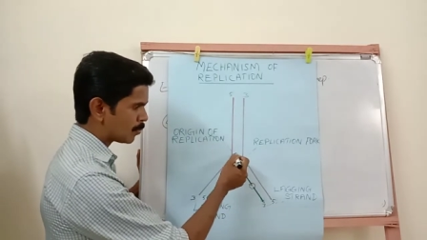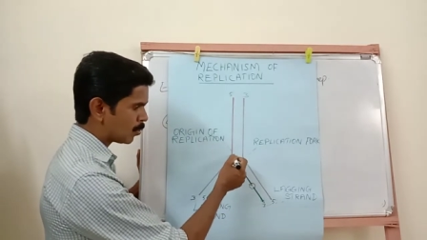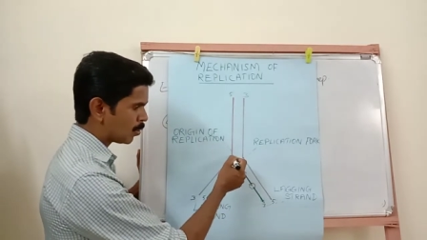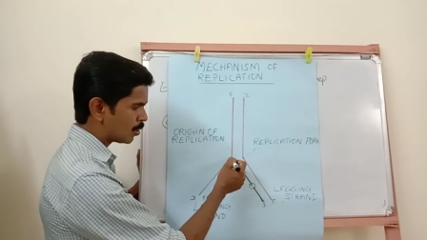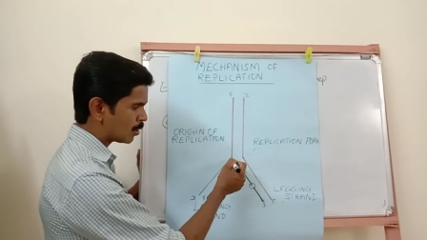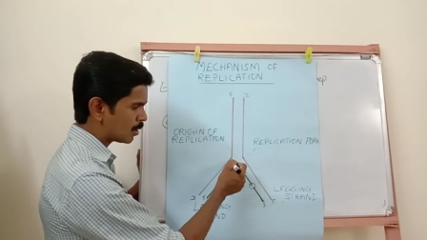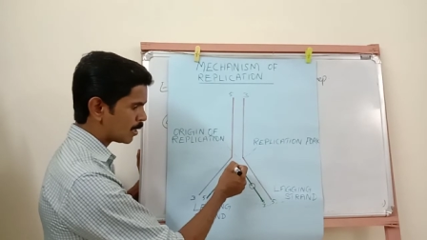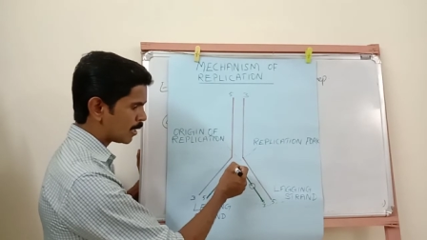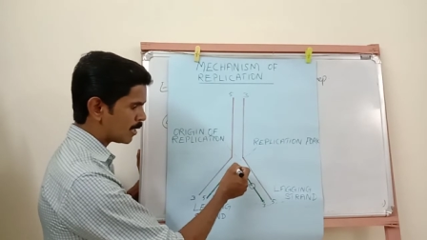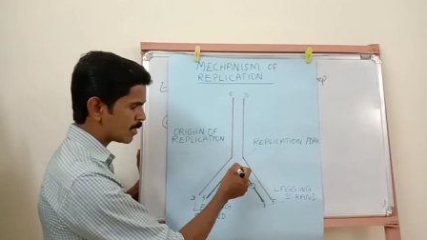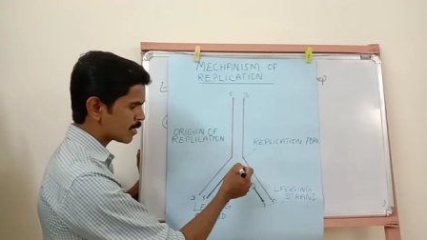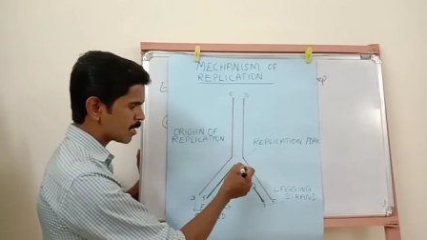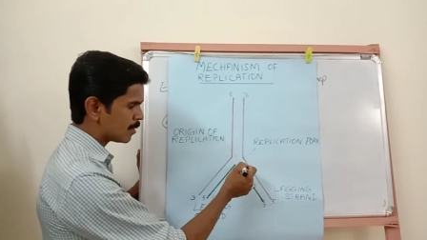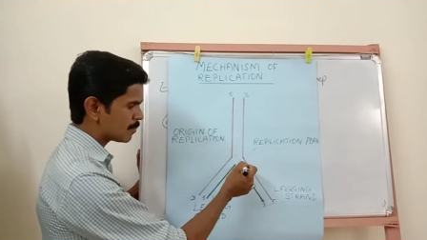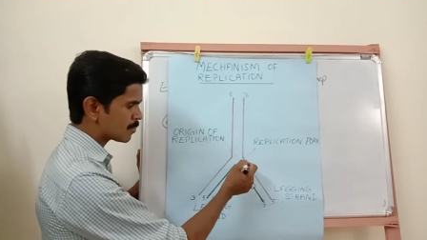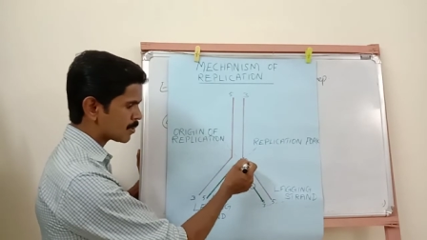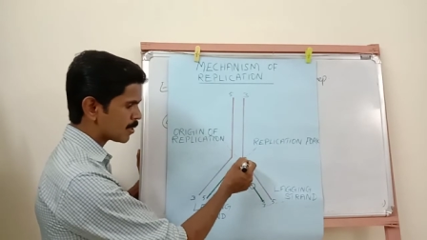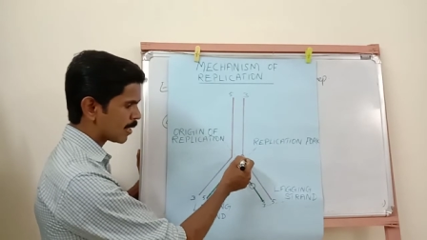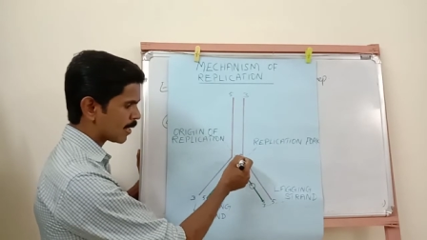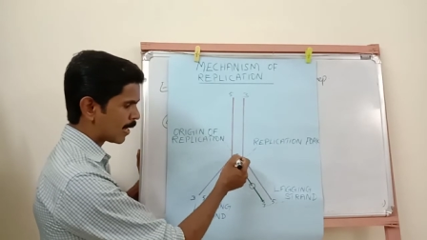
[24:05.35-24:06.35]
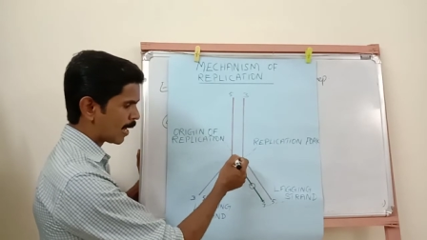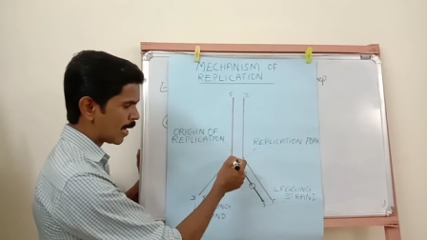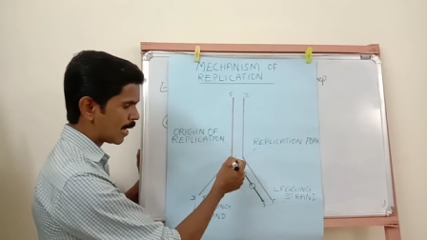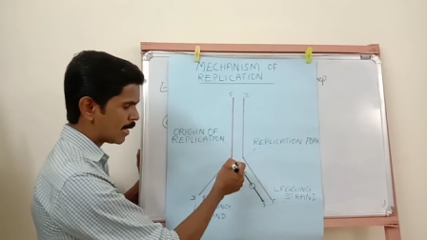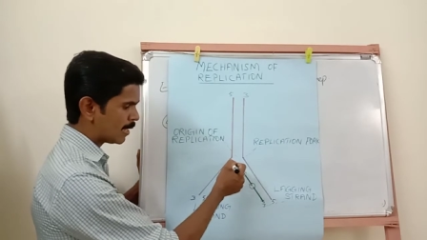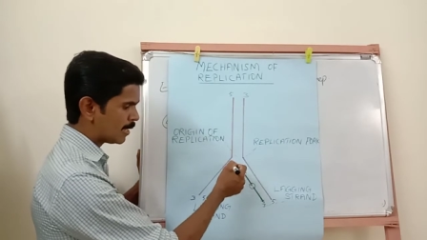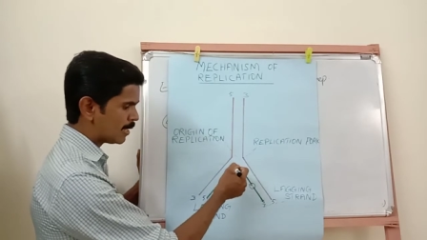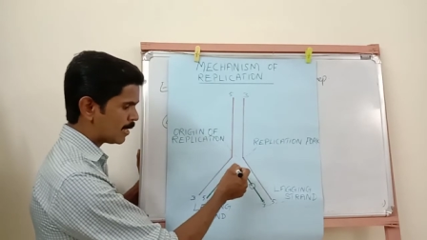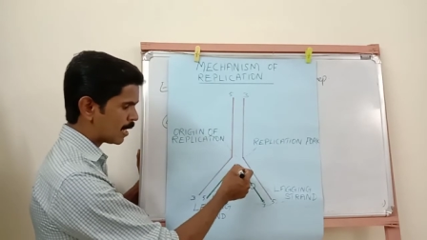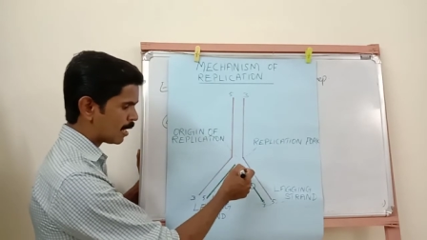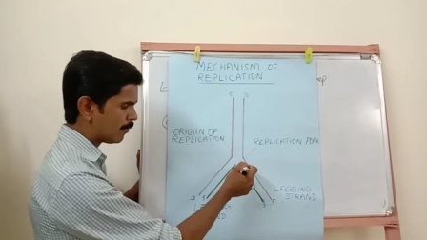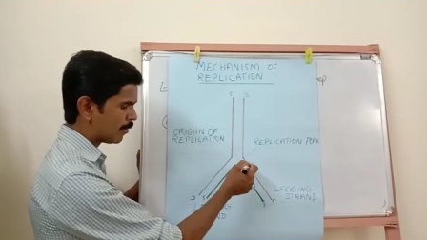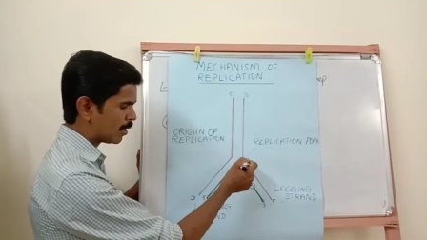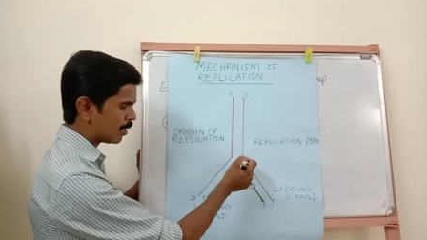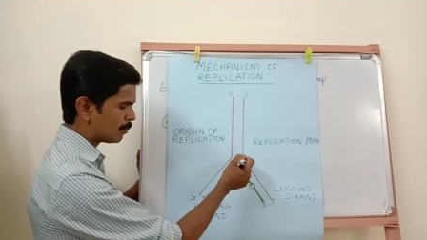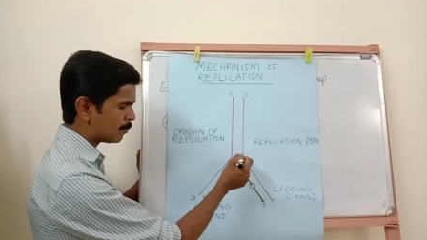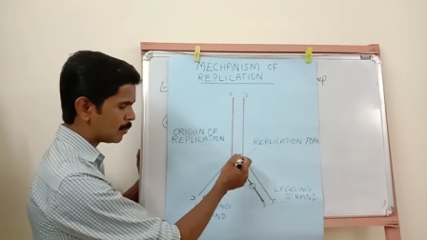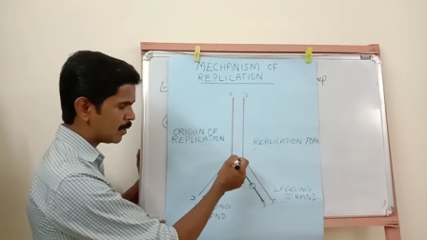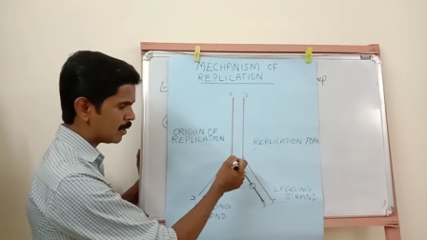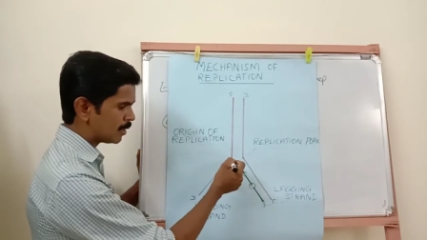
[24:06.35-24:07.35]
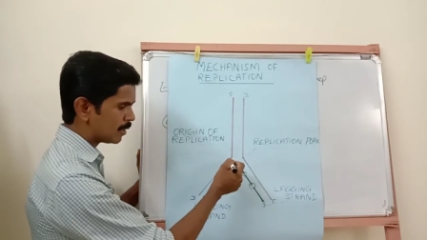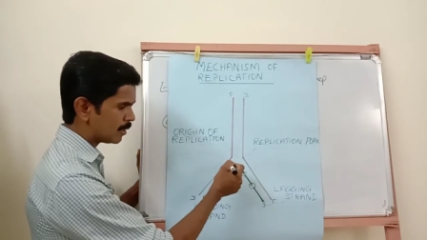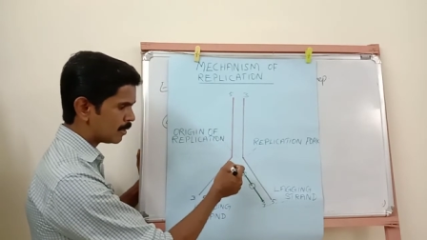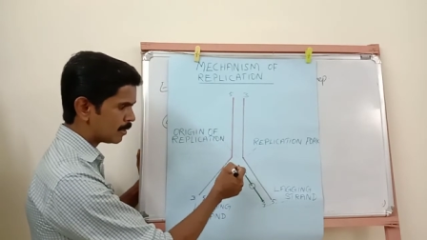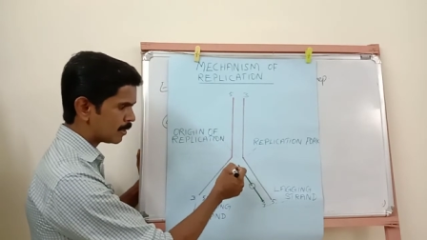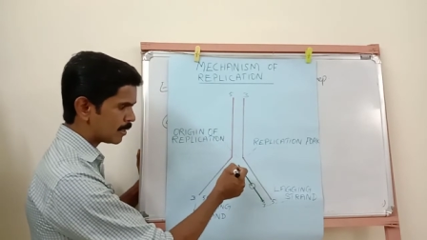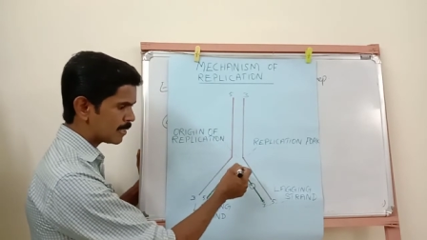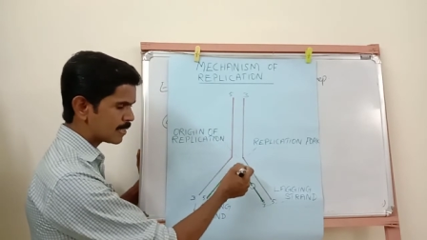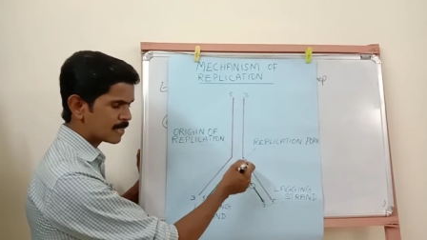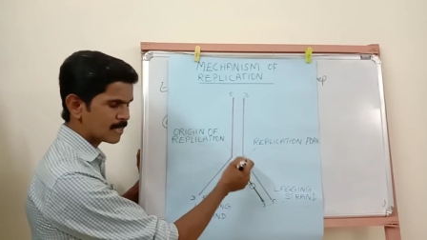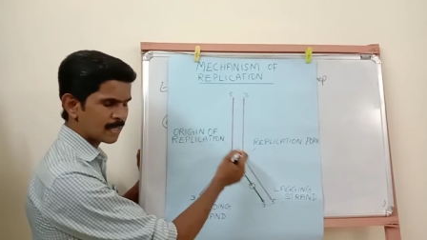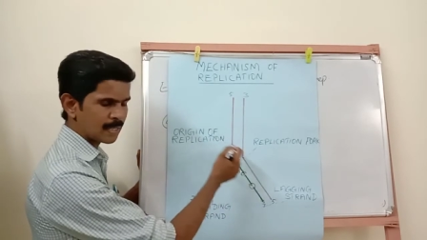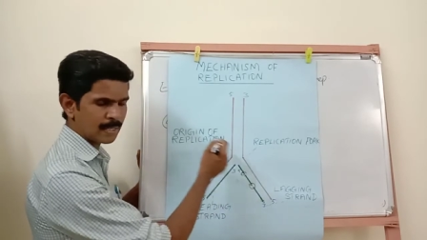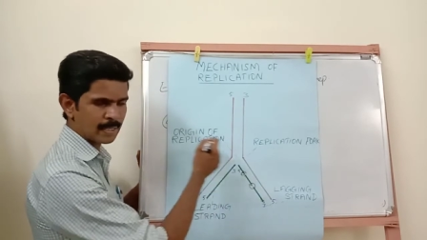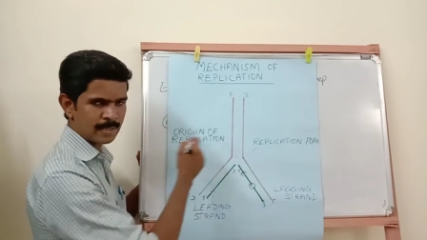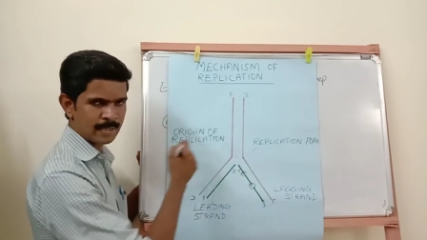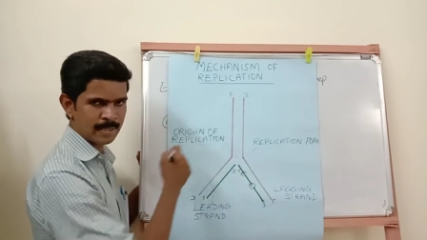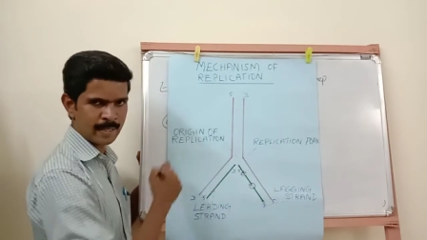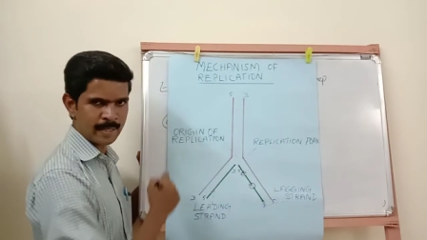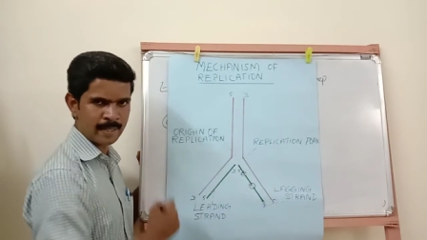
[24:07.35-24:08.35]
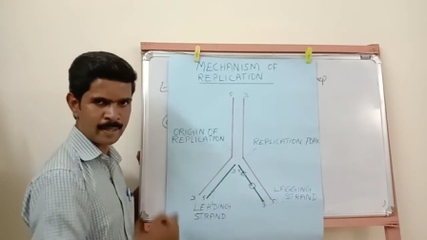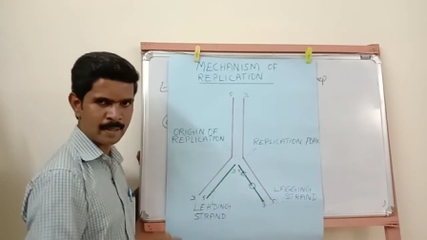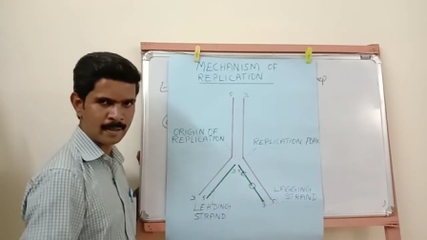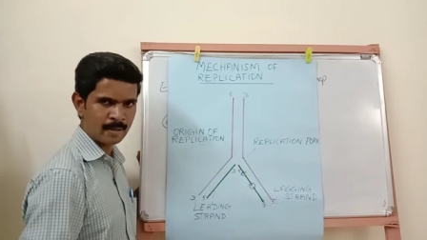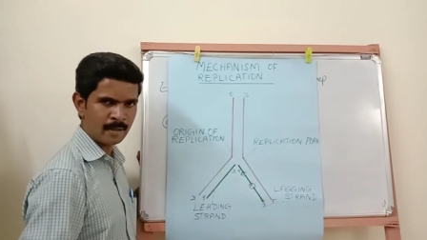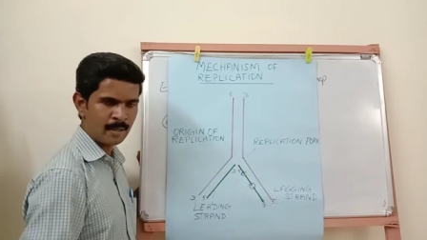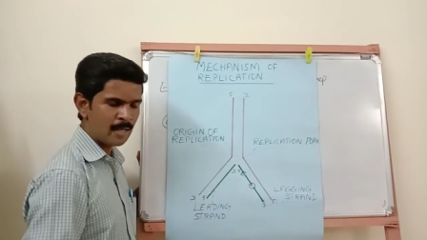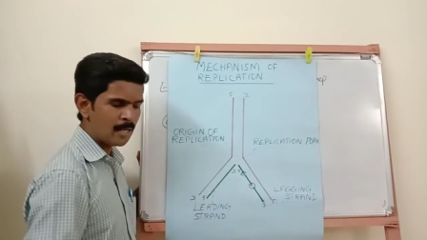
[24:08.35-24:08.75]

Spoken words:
both enzymes are highly available in this region.